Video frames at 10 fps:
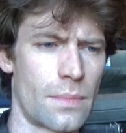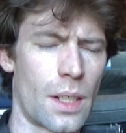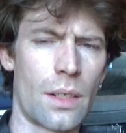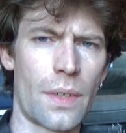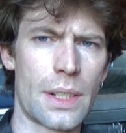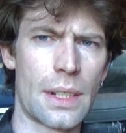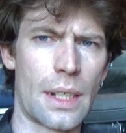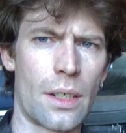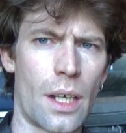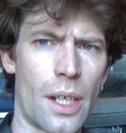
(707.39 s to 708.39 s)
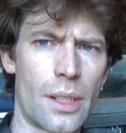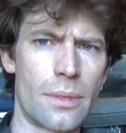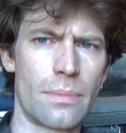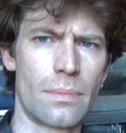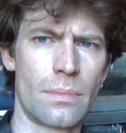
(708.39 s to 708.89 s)
I don't know if I said that or not.
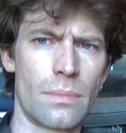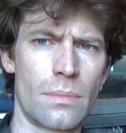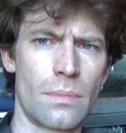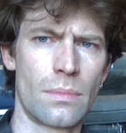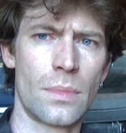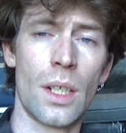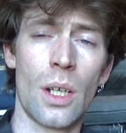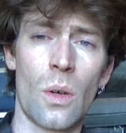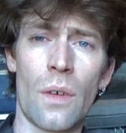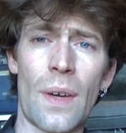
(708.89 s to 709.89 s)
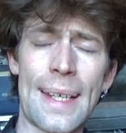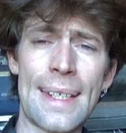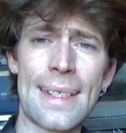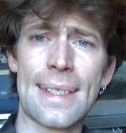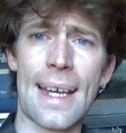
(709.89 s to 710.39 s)
Well, if I
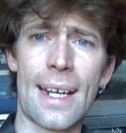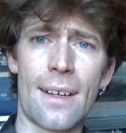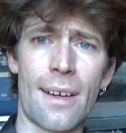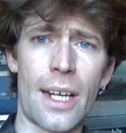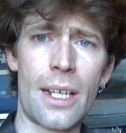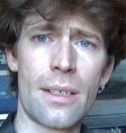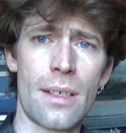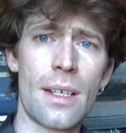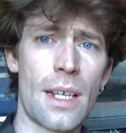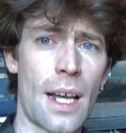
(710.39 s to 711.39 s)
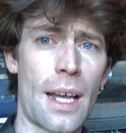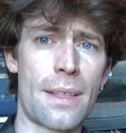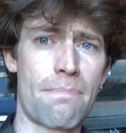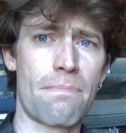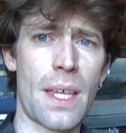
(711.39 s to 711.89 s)
didn't say it already, I
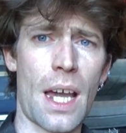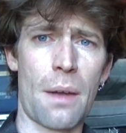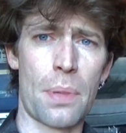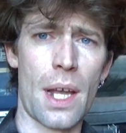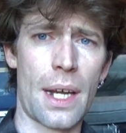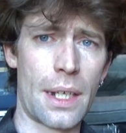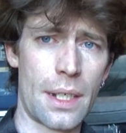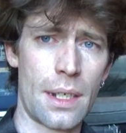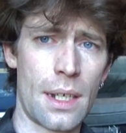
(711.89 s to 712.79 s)
think I implied it,